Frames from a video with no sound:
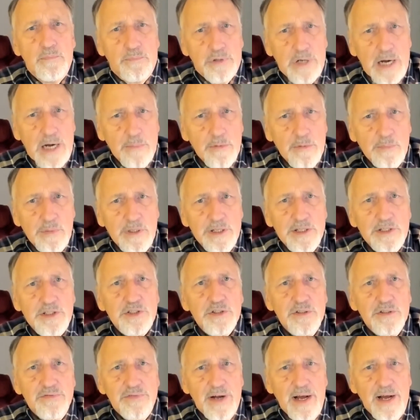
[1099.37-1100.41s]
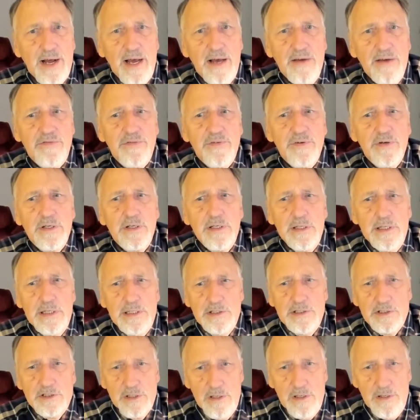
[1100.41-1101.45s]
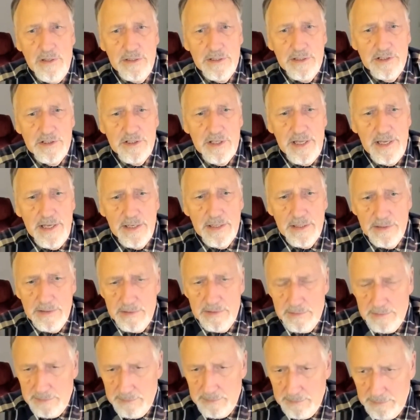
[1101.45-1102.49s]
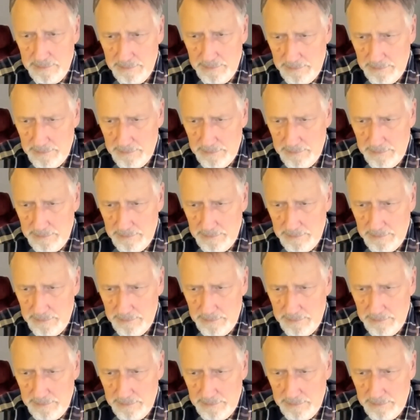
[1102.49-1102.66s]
probably survive as long as they can